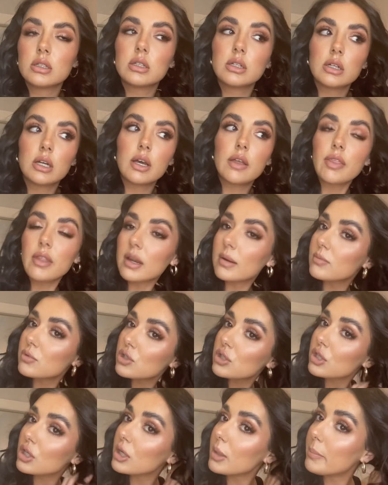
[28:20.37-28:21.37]
and then I'm just
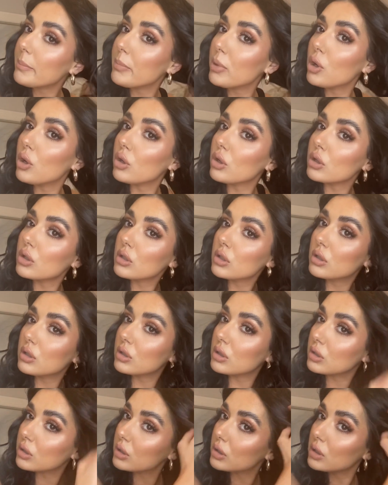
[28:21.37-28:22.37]
gonna pull,
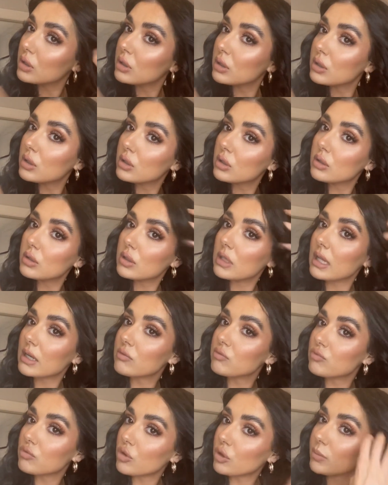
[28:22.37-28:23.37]
like
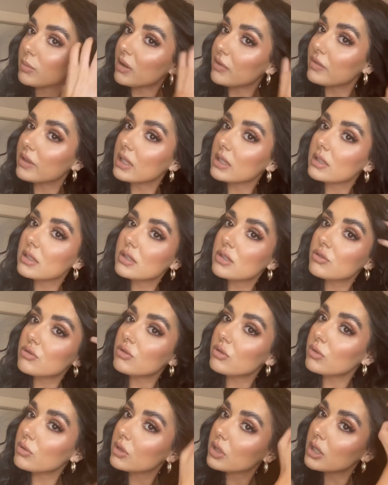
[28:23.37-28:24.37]
run my fingers through
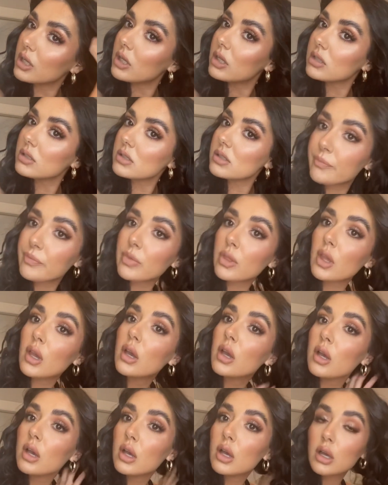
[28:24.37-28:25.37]
the curls,
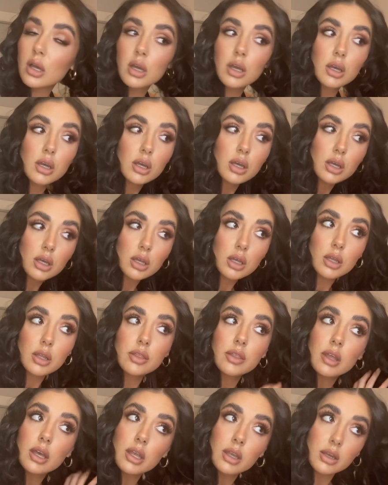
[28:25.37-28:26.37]
and
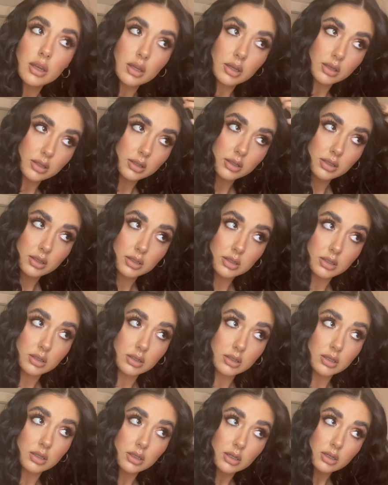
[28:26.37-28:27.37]
then
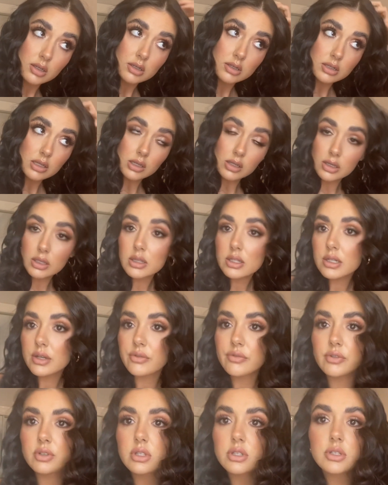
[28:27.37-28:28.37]
look at the
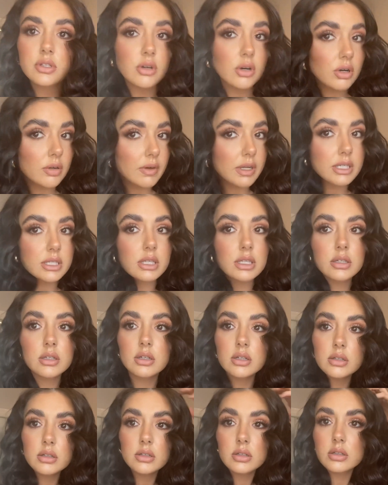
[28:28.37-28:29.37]
difference already.
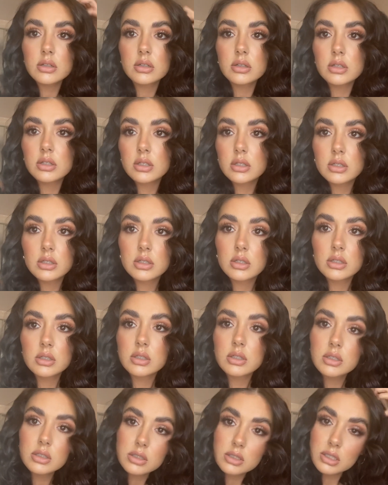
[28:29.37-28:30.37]

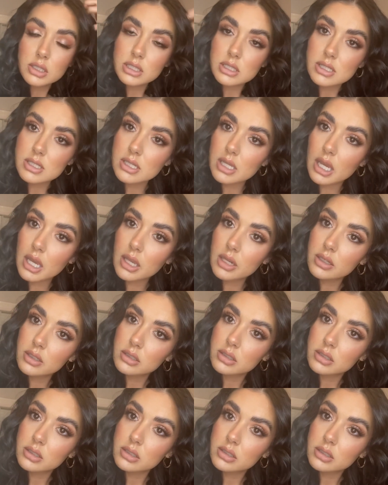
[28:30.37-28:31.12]
Insane.